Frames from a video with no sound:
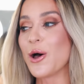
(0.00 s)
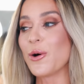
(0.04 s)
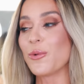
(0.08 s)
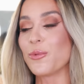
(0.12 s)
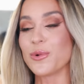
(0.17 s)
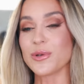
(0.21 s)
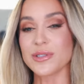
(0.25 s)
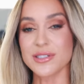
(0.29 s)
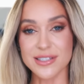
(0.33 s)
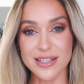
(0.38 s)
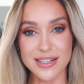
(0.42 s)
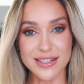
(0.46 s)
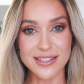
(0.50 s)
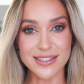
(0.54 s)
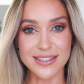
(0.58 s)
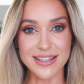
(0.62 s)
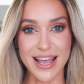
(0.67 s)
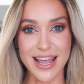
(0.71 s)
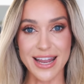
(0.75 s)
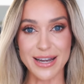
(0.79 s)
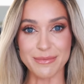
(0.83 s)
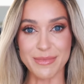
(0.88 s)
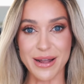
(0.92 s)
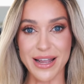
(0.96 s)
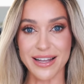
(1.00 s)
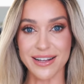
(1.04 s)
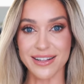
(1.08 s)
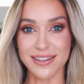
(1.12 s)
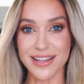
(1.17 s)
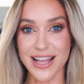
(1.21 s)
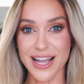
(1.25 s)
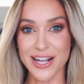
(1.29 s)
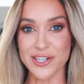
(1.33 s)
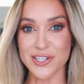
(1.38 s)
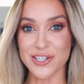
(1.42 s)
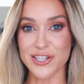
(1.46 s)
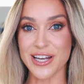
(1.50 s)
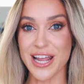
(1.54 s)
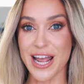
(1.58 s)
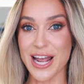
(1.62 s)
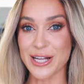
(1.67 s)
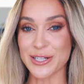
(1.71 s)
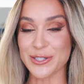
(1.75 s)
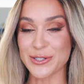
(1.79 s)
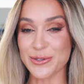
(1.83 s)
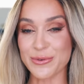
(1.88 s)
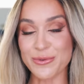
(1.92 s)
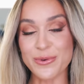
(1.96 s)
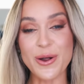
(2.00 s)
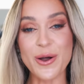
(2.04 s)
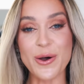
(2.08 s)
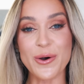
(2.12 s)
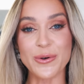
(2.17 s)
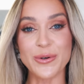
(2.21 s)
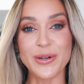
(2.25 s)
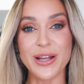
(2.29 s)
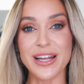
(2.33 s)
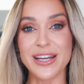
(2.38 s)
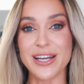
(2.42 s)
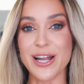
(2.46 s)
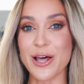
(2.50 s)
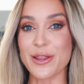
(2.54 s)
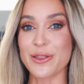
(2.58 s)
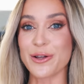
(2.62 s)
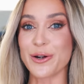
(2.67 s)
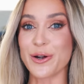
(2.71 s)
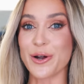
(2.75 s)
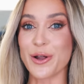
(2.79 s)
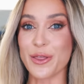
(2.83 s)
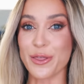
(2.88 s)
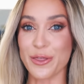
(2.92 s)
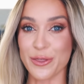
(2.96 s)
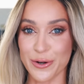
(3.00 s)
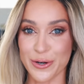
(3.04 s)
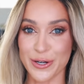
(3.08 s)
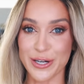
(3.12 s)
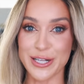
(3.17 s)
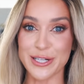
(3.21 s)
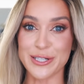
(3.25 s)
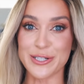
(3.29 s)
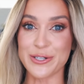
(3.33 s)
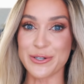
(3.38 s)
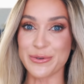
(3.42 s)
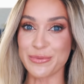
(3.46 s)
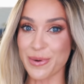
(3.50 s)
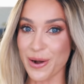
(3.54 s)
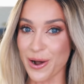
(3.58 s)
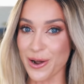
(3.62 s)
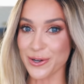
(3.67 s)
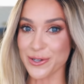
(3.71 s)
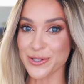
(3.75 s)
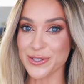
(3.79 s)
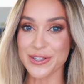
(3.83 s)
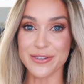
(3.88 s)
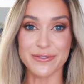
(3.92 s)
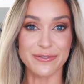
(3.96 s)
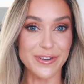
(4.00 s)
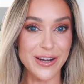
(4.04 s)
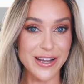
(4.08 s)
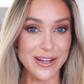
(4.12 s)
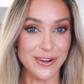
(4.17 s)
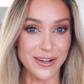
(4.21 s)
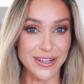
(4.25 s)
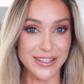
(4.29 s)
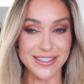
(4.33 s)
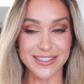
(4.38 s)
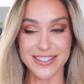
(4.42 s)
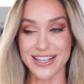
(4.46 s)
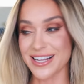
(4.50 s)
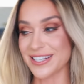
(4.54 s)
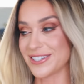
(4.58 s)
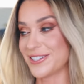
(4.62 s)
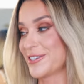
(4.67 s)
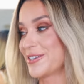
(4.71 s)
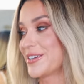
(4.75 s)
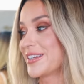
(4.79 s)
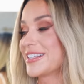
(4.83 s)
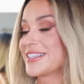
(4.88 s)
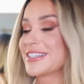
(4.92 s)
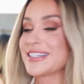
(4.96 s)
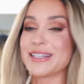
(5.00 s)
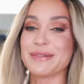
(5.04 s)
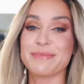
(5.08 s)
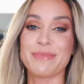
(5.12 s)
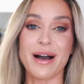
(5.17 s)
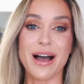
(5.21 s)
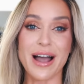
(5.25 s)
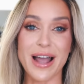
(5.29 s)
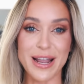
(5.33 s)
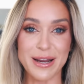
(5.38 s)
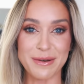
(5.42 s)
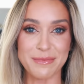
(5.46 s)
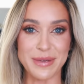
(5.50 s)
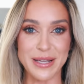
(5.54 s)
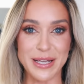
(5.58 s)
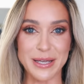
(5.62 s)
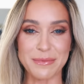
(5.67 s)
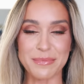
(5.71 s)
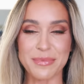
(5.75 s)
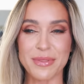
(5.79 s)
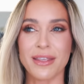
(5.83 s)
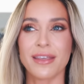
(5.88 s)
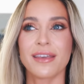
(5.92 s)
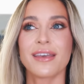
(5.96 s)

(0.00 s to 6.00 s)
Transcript: Well, since then, my collection has grown another thirty-two bottles of fragrance, as you can see behind me.